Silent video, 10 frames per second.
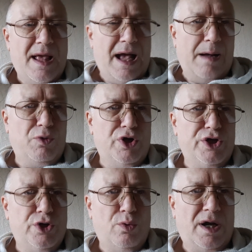I'm going to
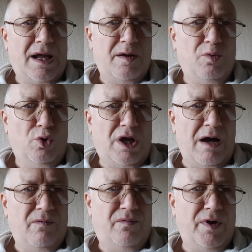do, look
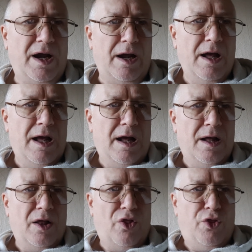out for it,
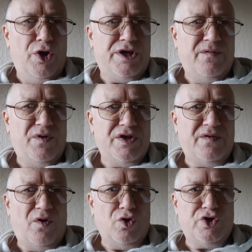the
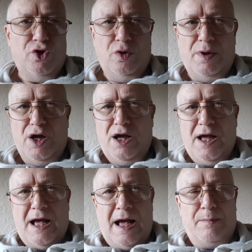31st of October.
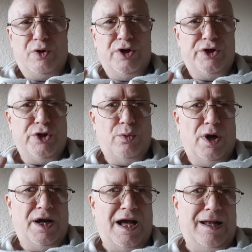I'm going to do
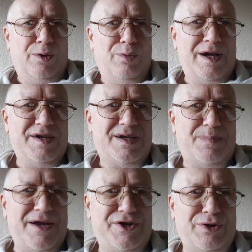an Halloween
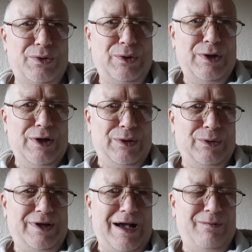special.
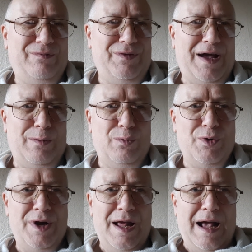Look out for that
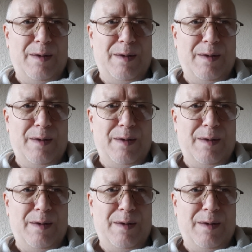one.